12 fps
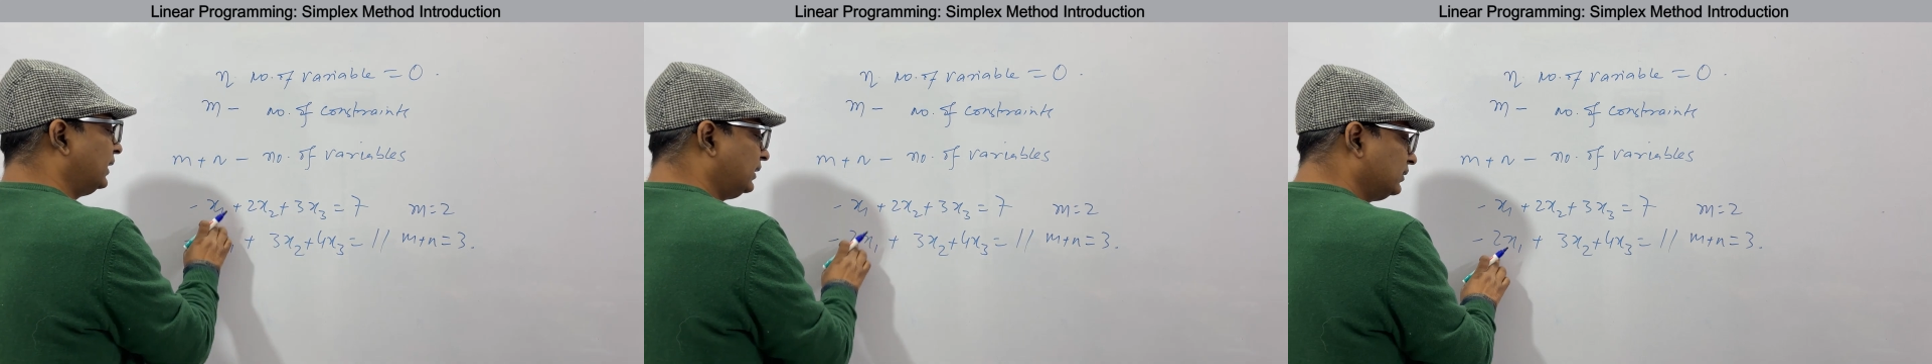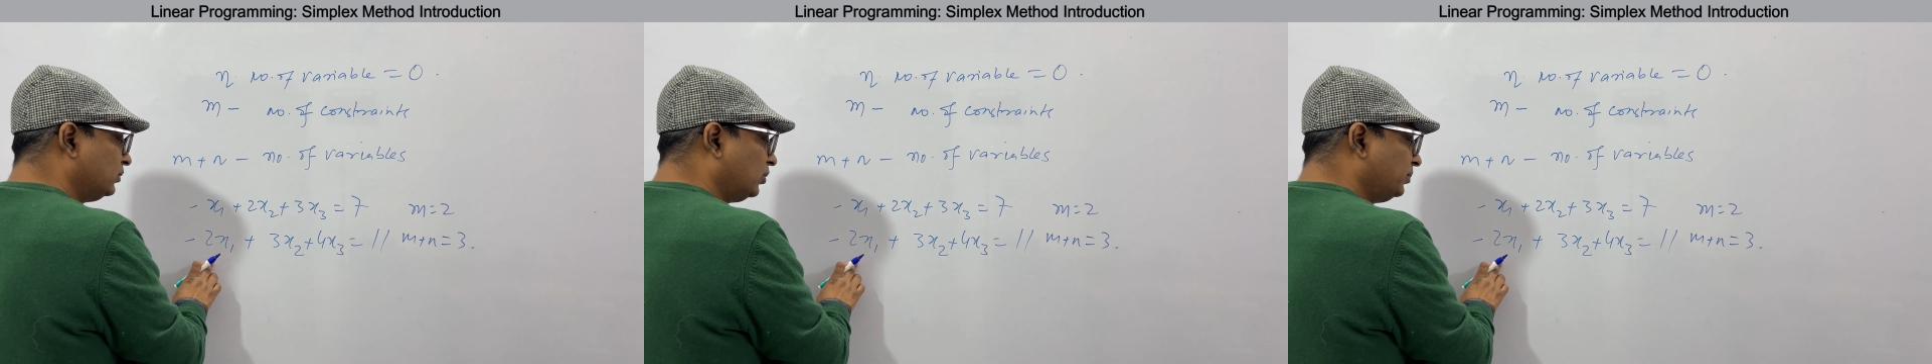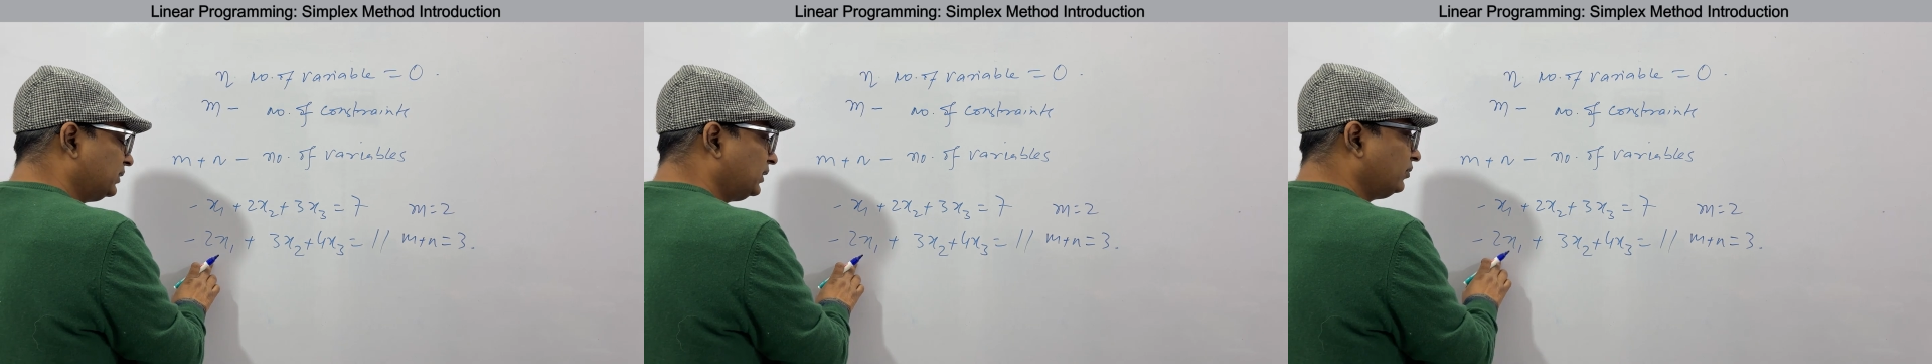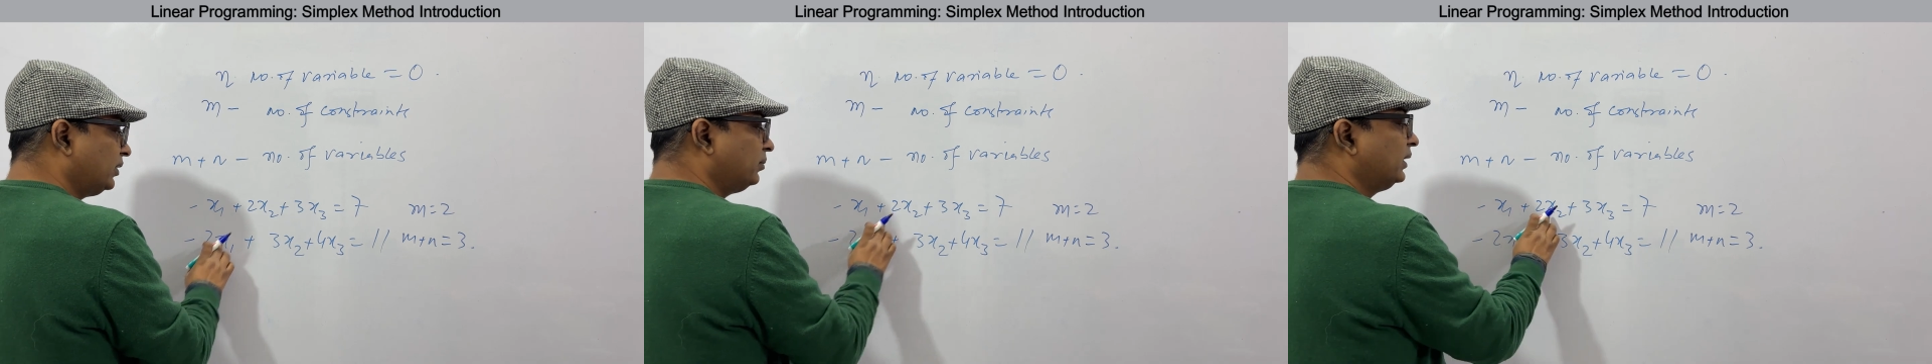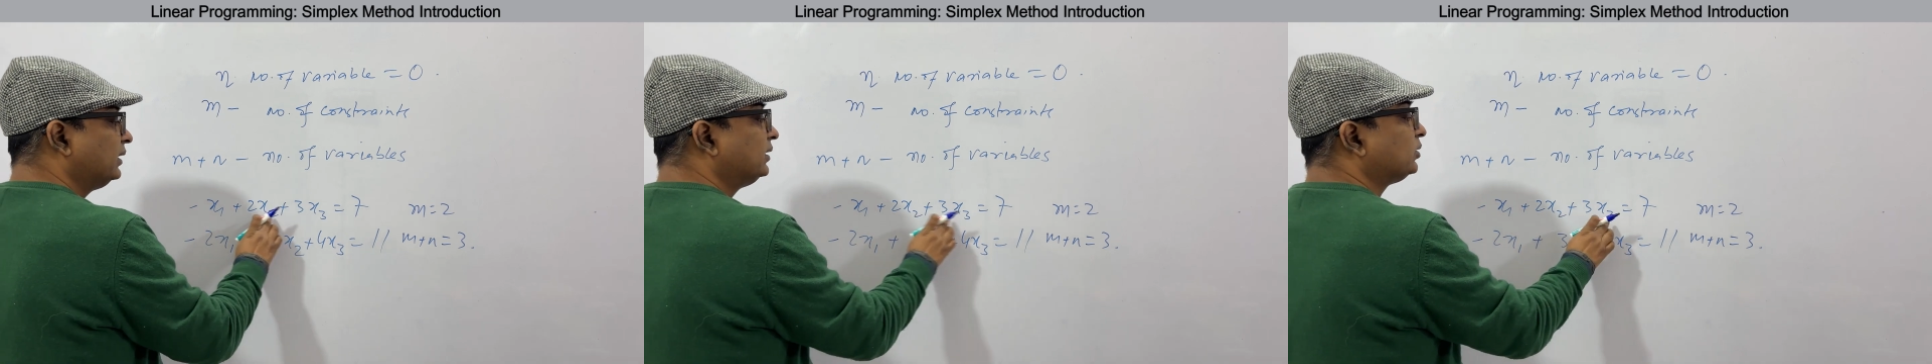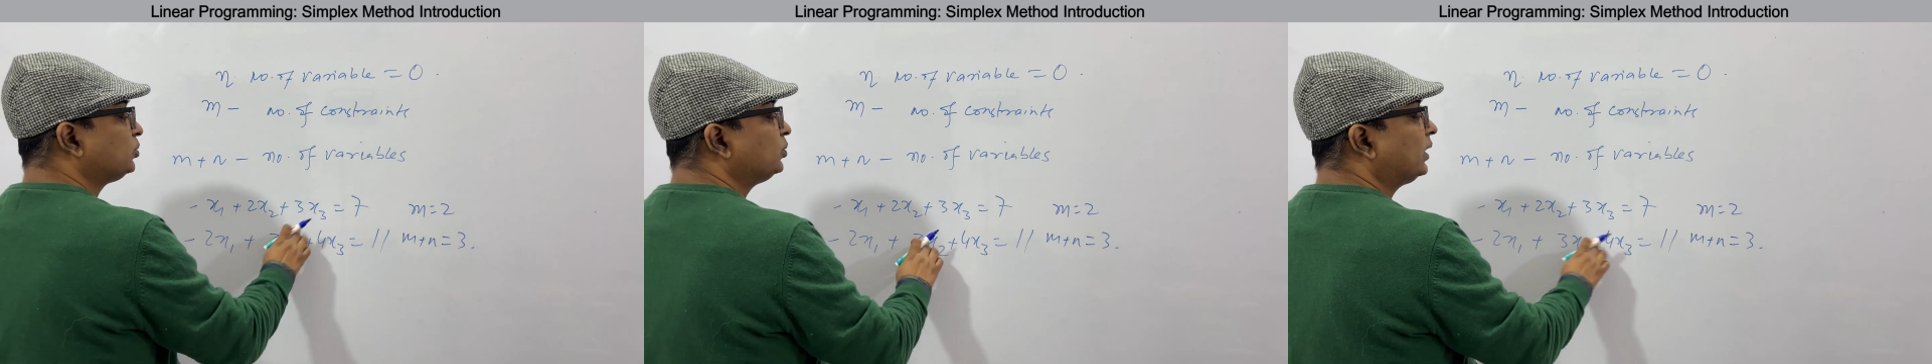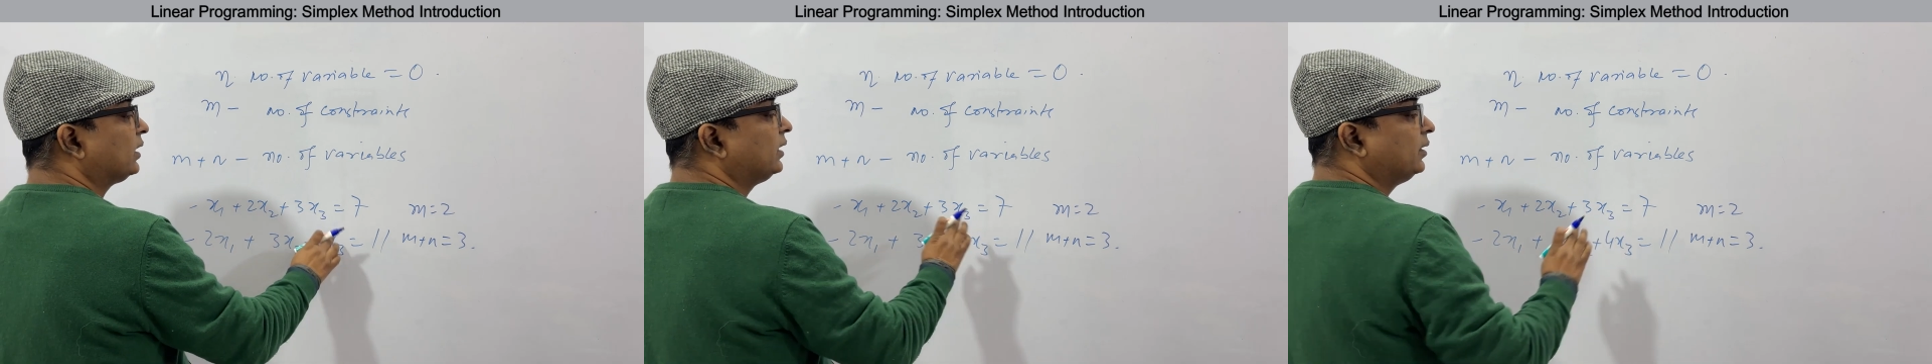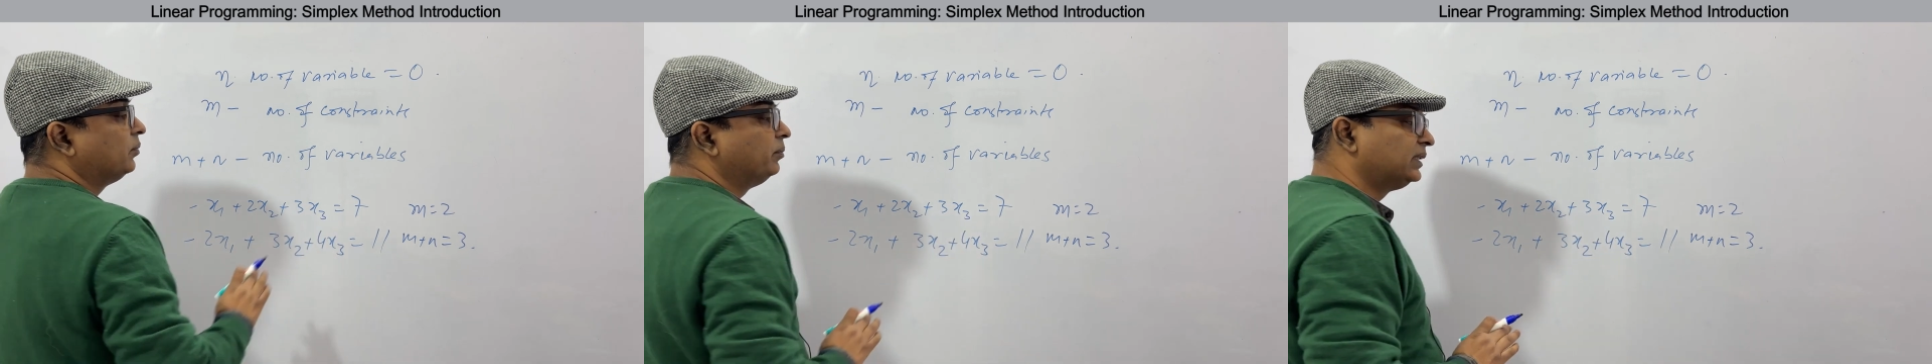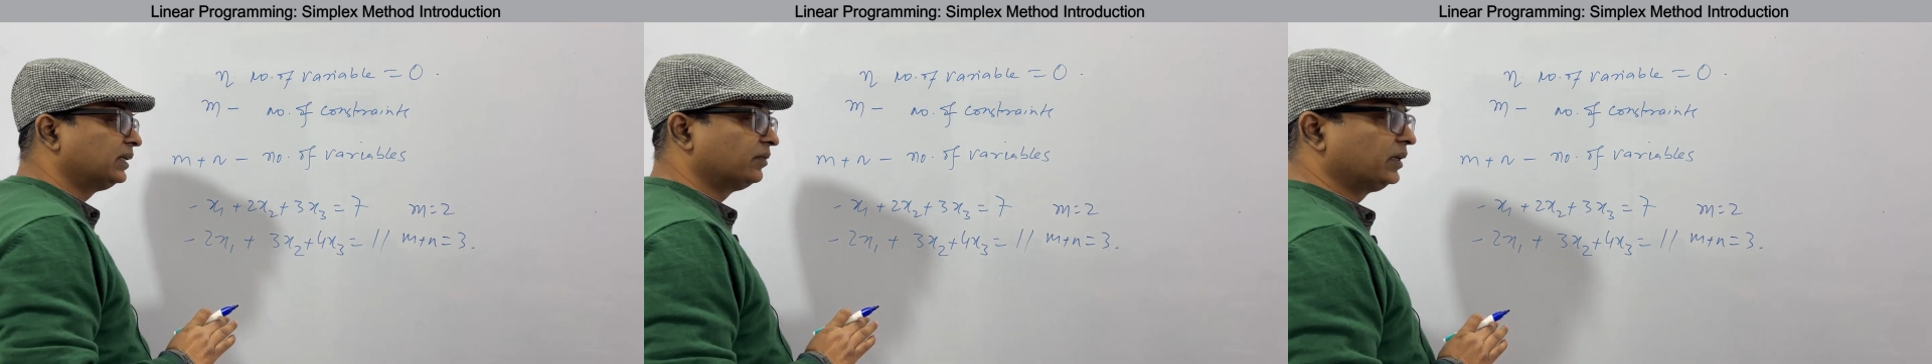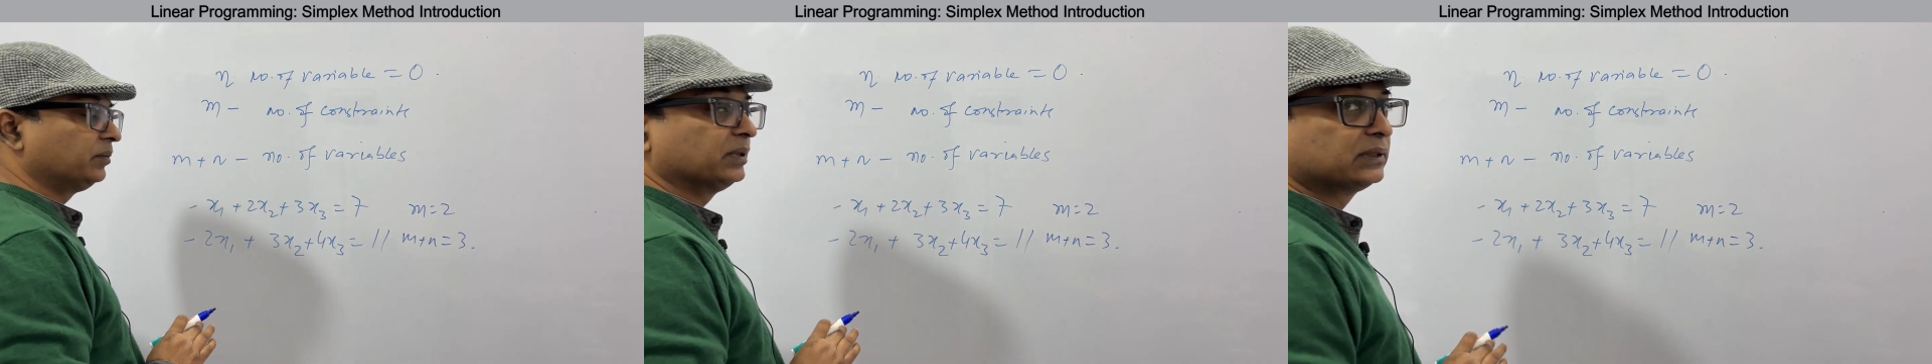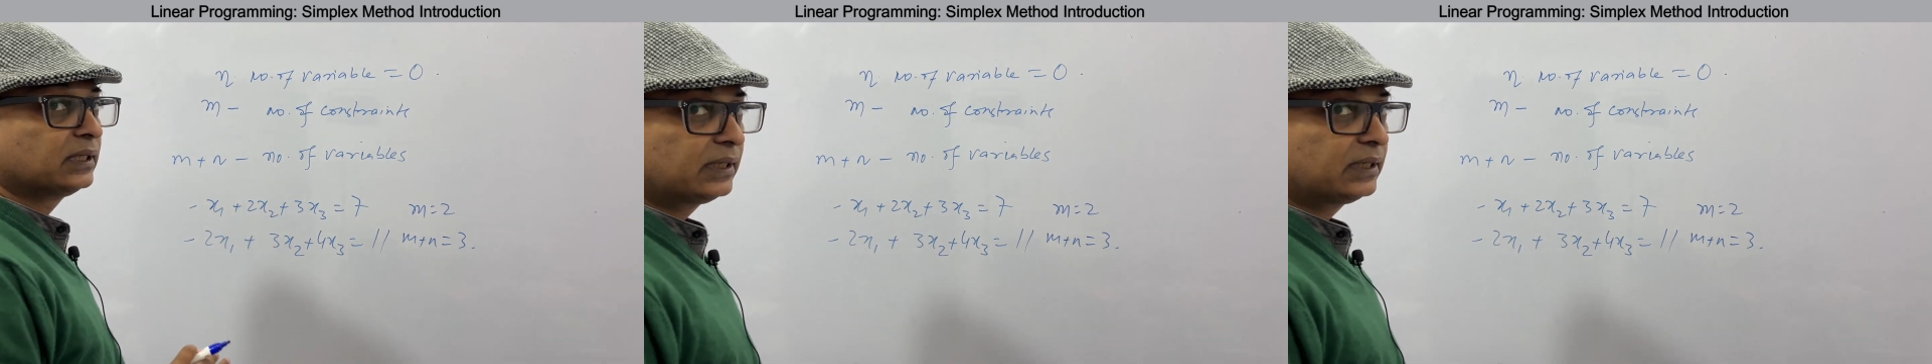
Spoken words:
that is non-basic variable and these two are basic variables.